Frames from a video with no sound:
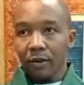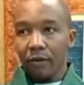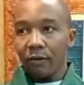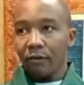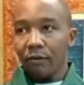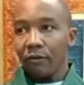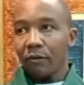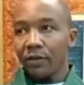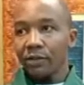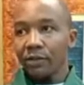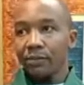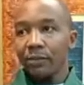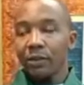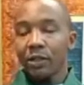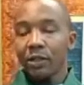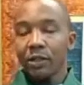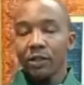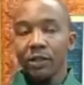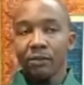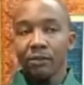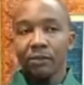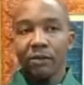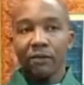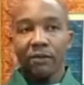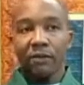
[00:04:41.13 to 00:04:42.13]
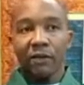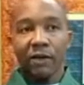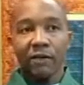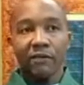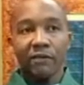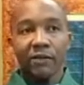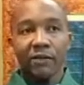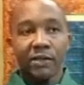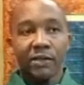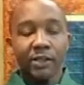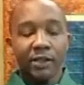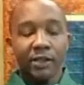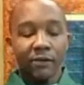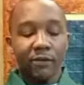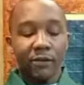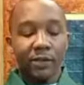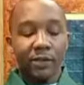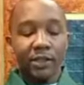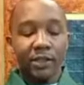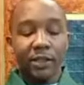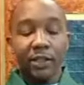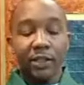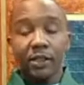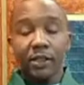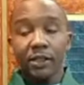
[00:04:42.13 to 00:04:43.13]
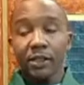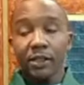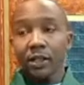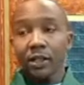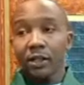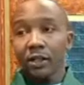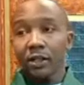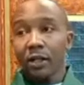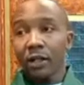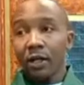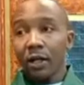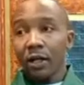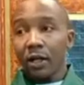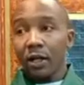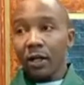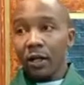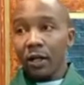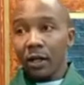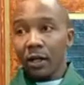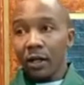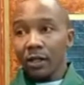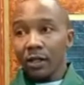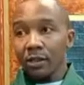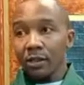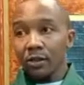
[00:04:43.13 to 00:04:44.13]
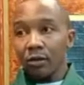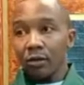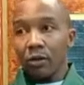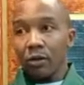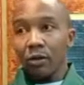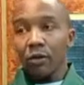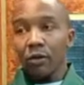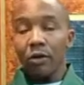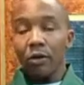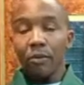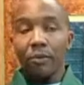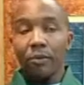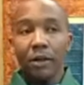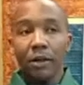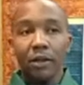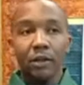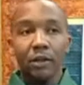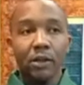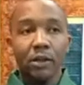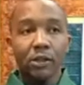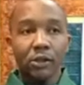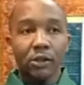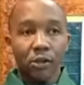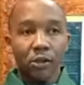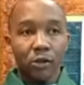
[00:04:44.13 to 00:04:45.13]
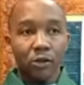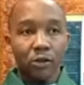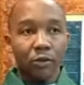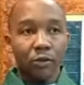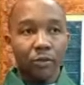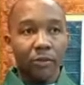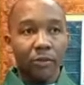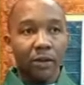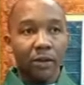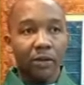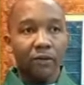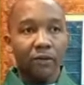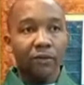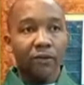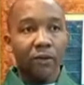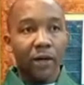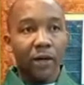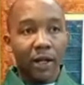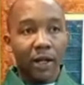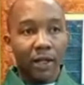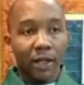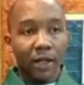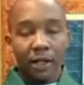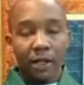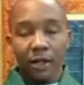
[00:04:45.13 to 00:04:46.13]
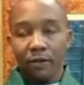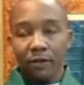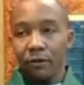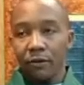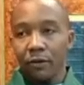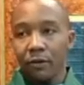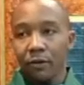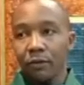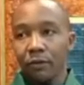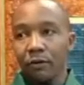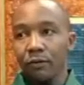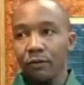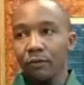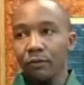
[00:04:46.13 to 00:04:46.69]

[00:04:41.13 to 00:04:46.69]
1 Peter chapter 5, verse 7 says that, cast all your burdens unto me, for I care for you.